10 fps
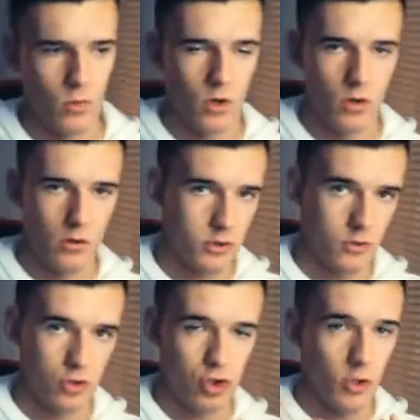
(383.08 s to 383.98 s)
we're also
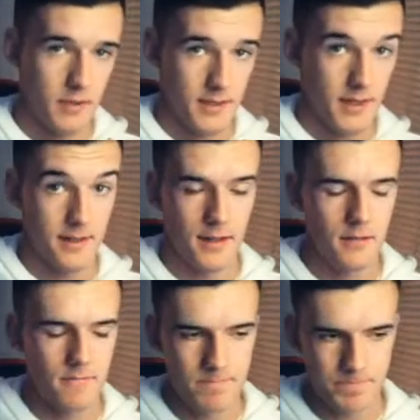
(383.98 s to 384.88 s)

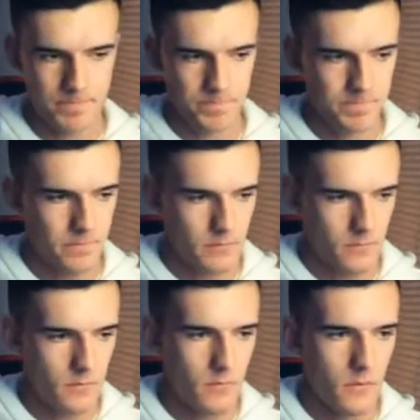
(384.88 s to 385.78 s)
supersetting
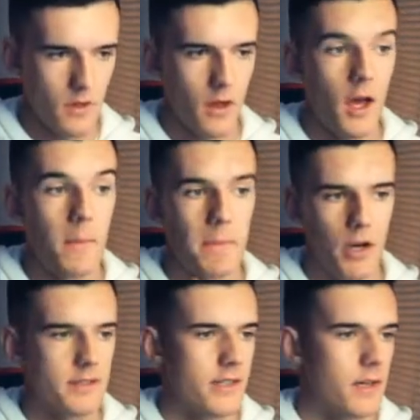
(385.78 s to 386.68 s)

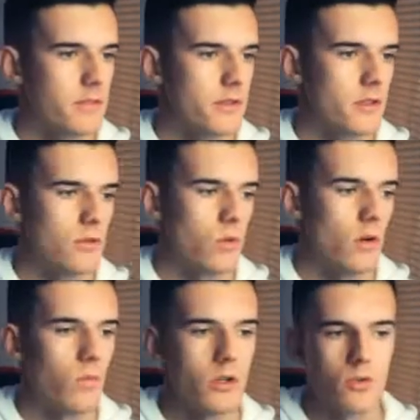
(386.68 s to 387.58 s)
biceps as
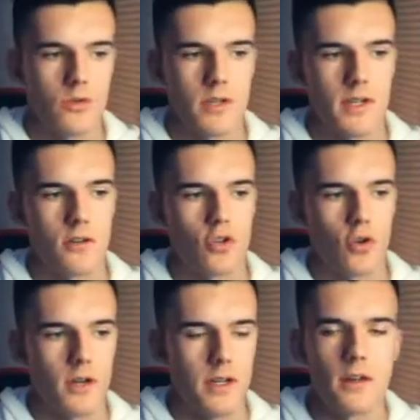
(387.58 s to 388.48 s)
well, which you'll see
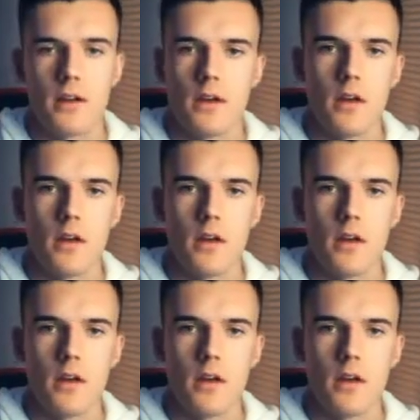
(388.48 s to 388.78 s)
shortly.